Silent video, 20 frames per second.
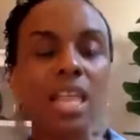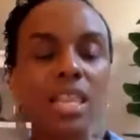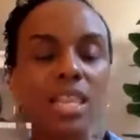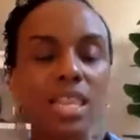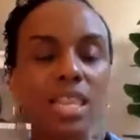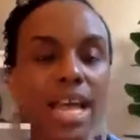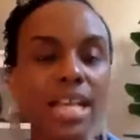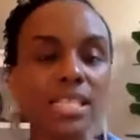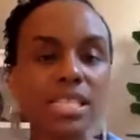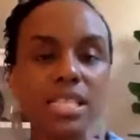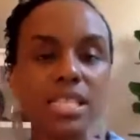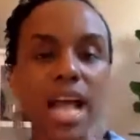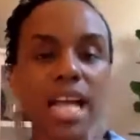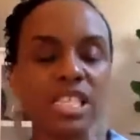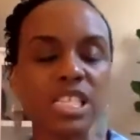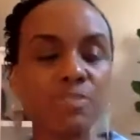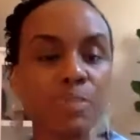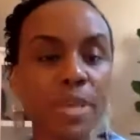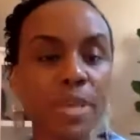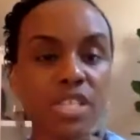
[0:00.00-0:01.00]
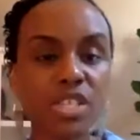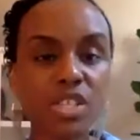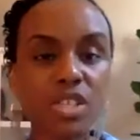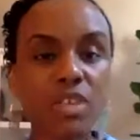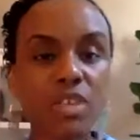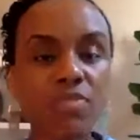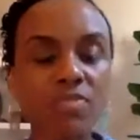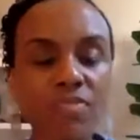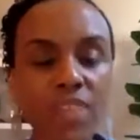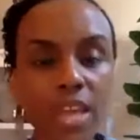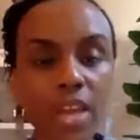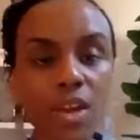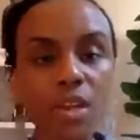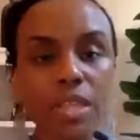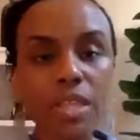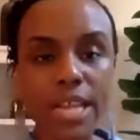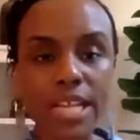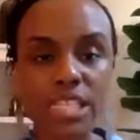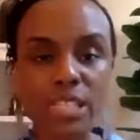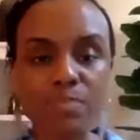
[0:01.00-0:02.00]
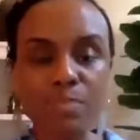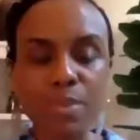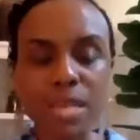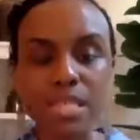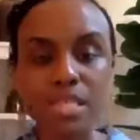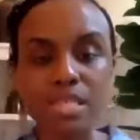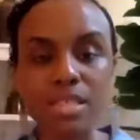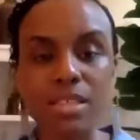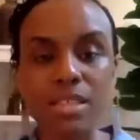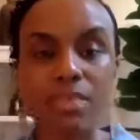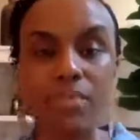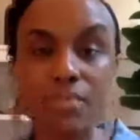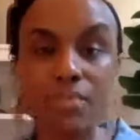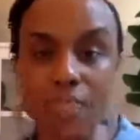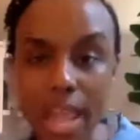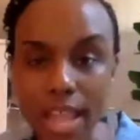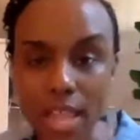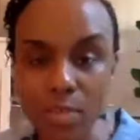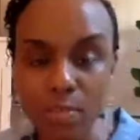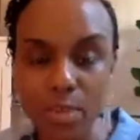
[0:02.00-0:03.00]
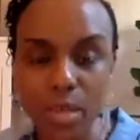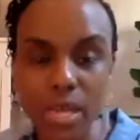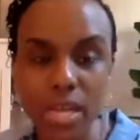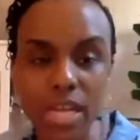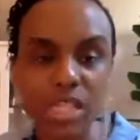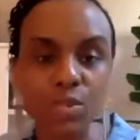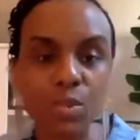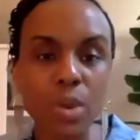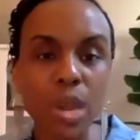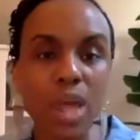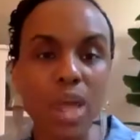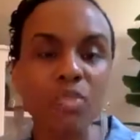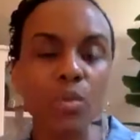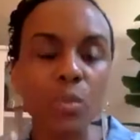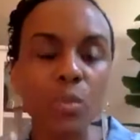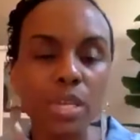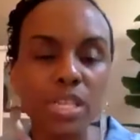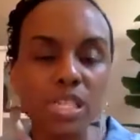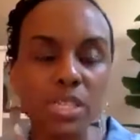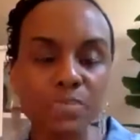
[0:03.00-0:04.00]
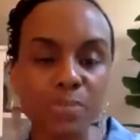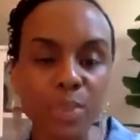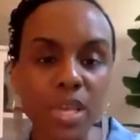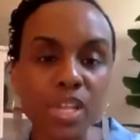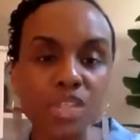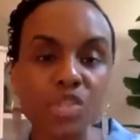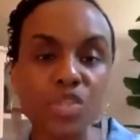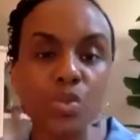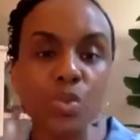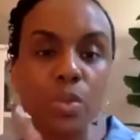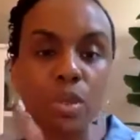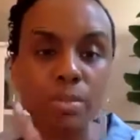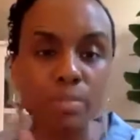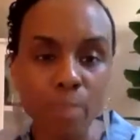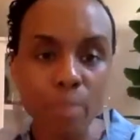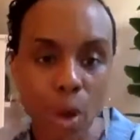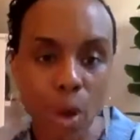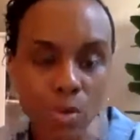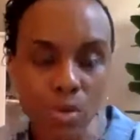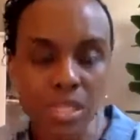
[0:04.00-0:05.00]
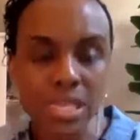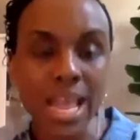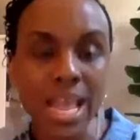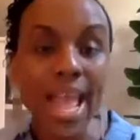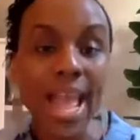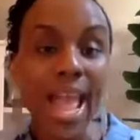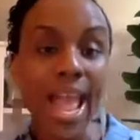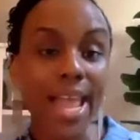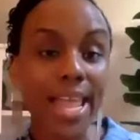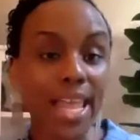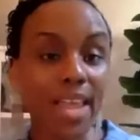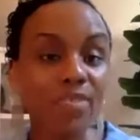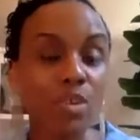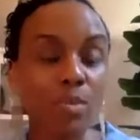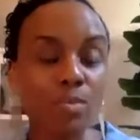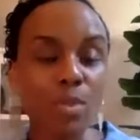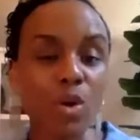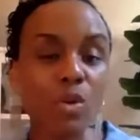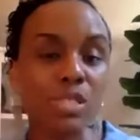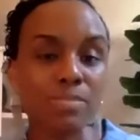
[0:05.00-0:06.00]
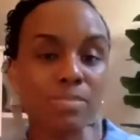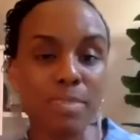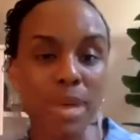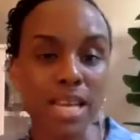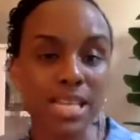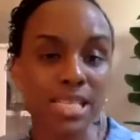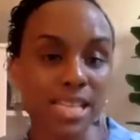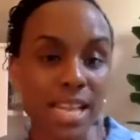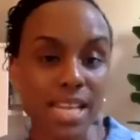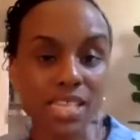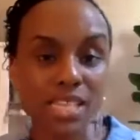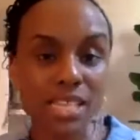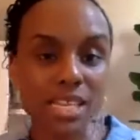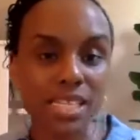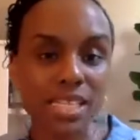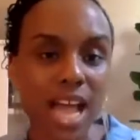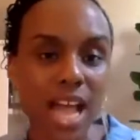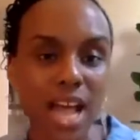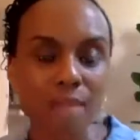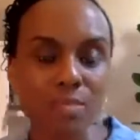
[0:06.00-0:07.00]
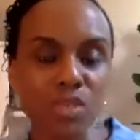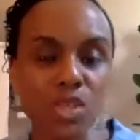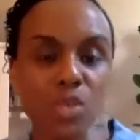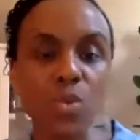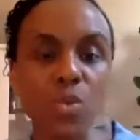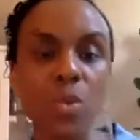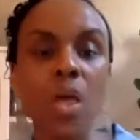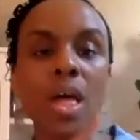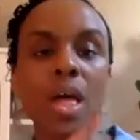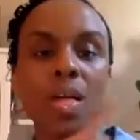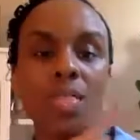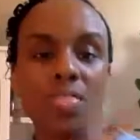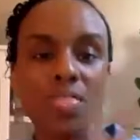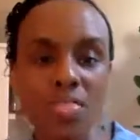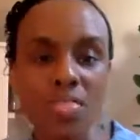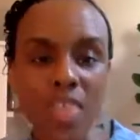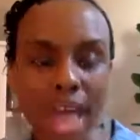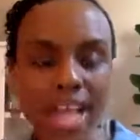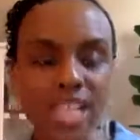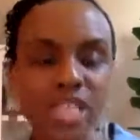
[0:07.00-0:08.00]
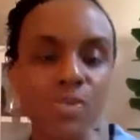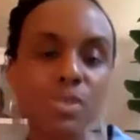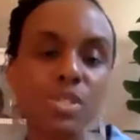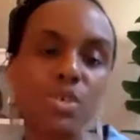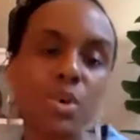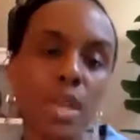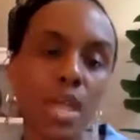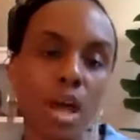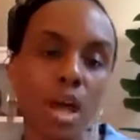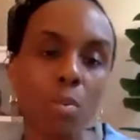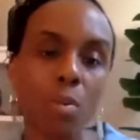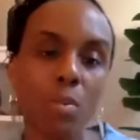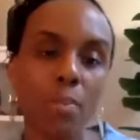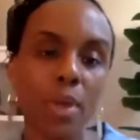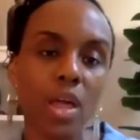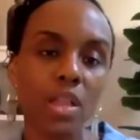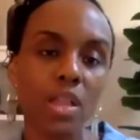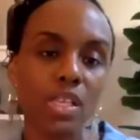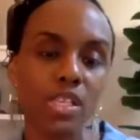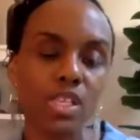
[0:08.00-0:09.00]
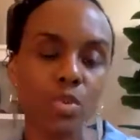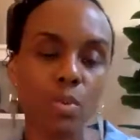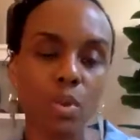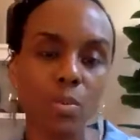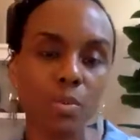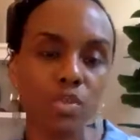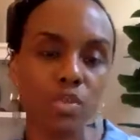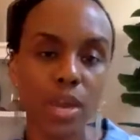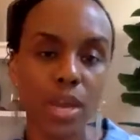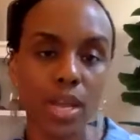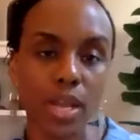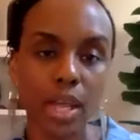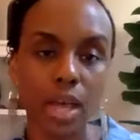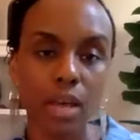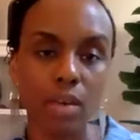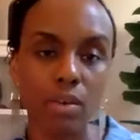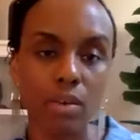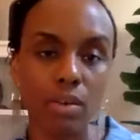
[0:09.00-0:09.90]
let's not speak to the fear. Let's speak to the faith, because whatever we speak to the most and give the most meditation and time to, that's what's going to help propel us to where we're trying to go.